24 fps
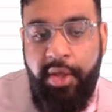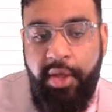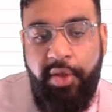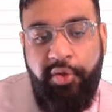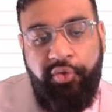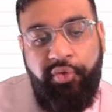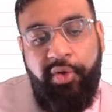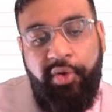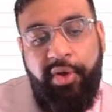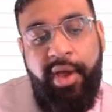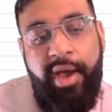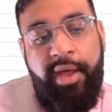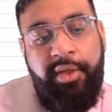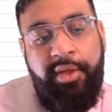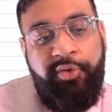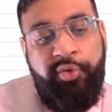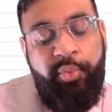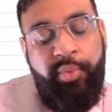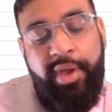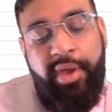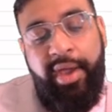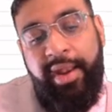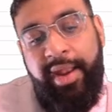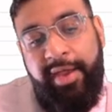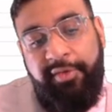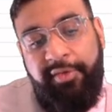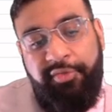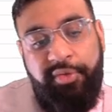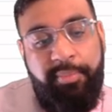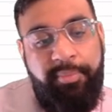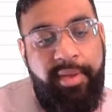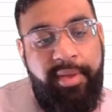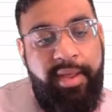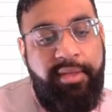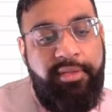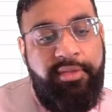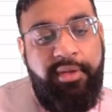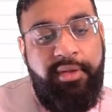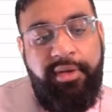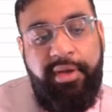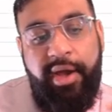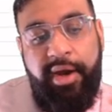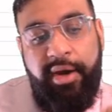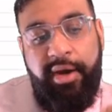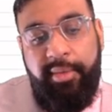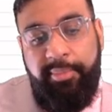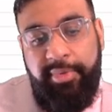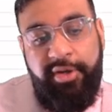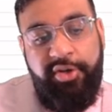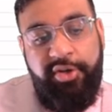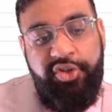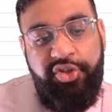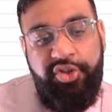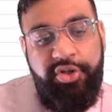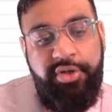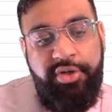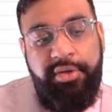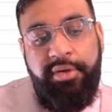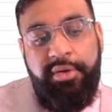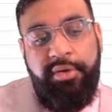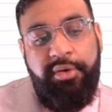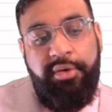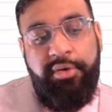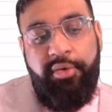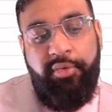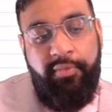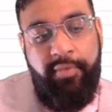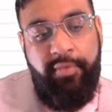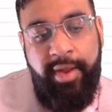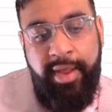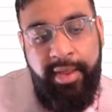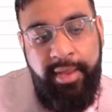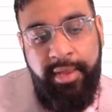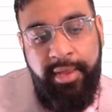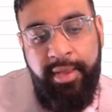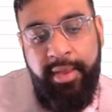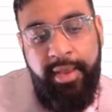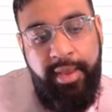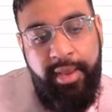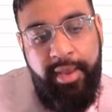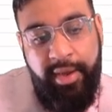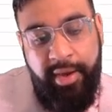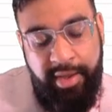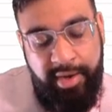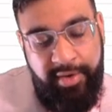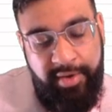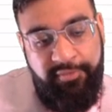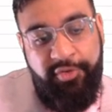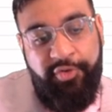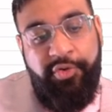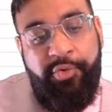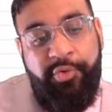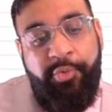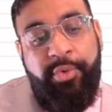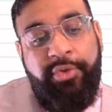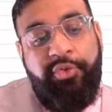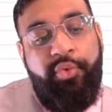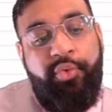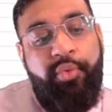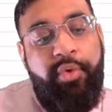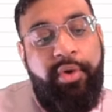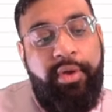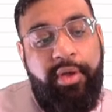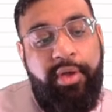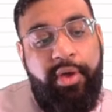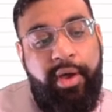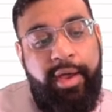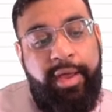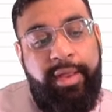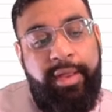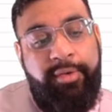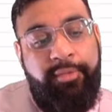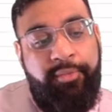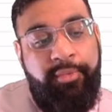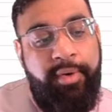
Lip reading: So we kind of have to paint the entire picture, right? Kind of figure out what's going on.